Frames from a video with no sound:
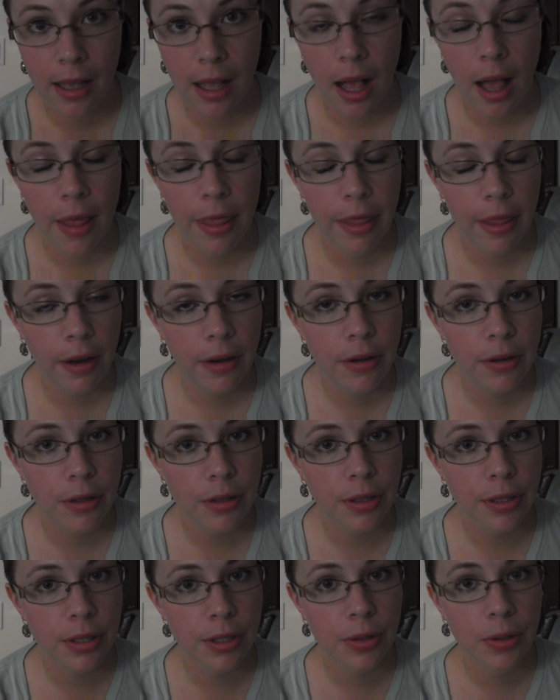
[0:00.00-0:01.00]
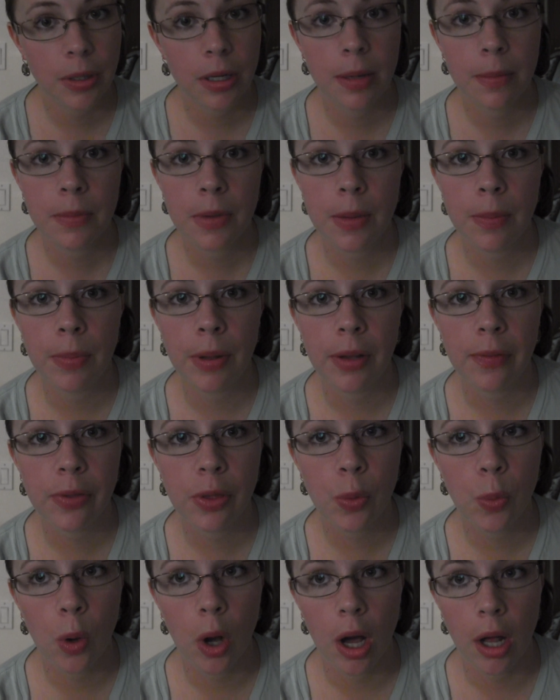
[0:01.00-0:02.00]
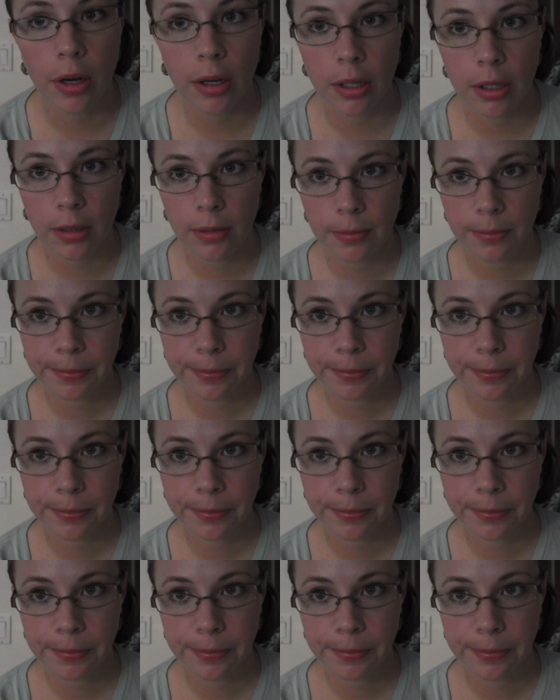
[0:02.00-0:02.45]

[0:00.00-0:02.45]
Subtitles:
a thunderstorm above the water.